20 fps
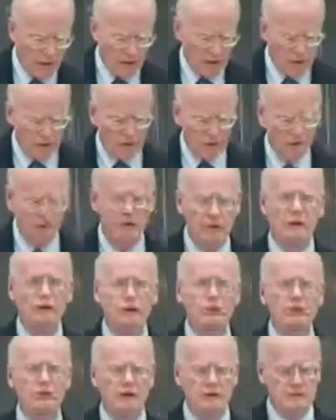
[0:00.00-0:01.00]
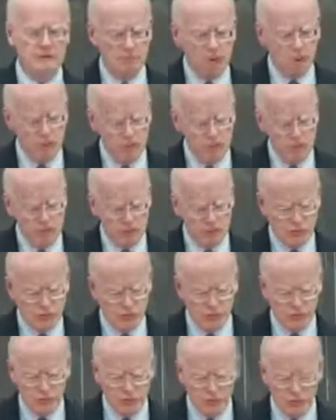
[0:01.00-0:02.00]
that seek to expose the
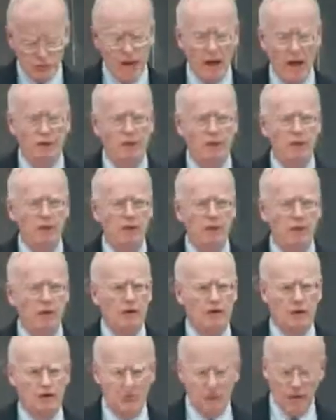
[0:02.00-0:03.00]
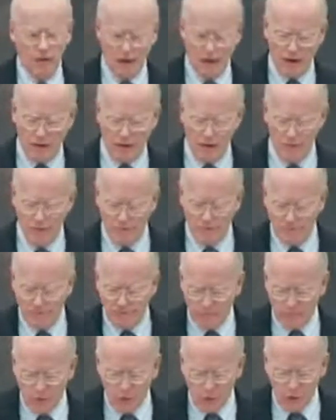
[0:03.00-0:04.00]
truth about the American empire.
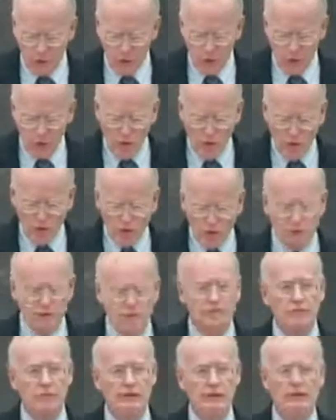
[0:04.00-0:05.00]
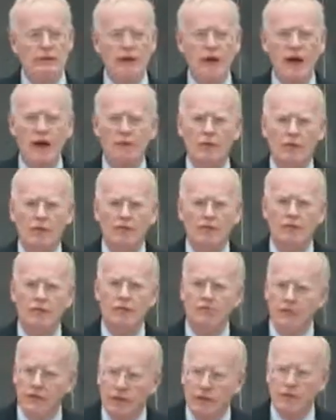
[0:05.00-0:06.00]
Most of these, however,
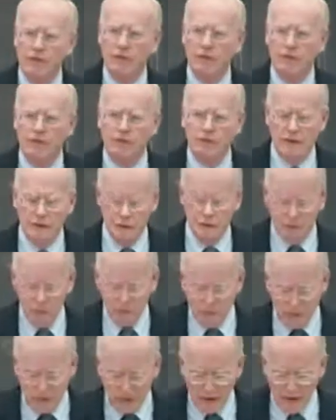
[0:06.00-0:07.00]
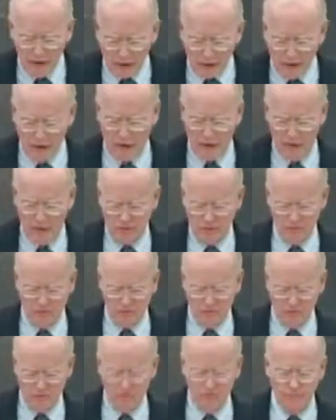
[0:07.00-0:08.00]
fail to deal with 9/11,
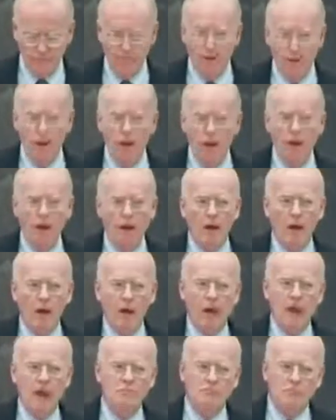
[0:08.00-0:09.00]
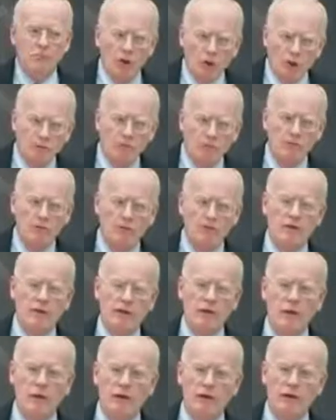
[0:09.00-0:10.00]
and most of
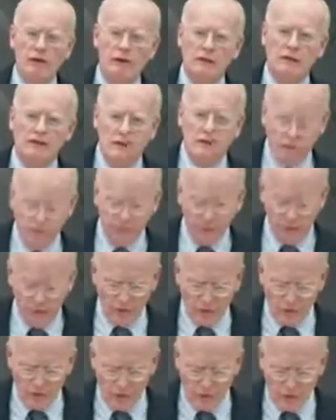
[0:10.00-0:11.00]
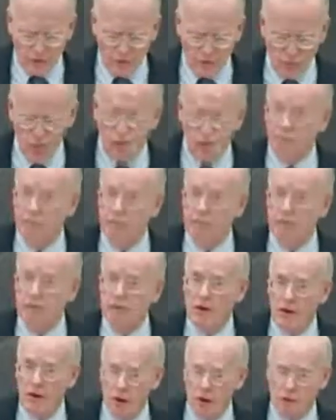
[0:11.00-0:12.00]
them are indifferent to or even
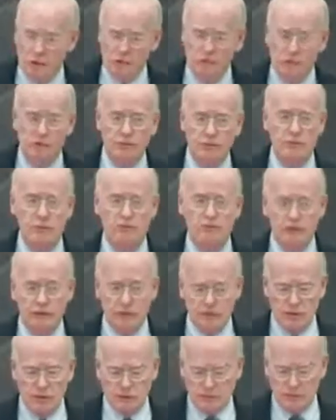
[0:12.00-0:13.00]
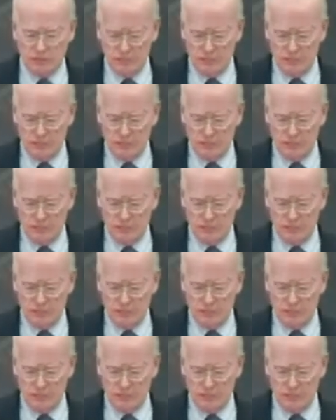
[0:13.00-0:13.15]
hostile to religion.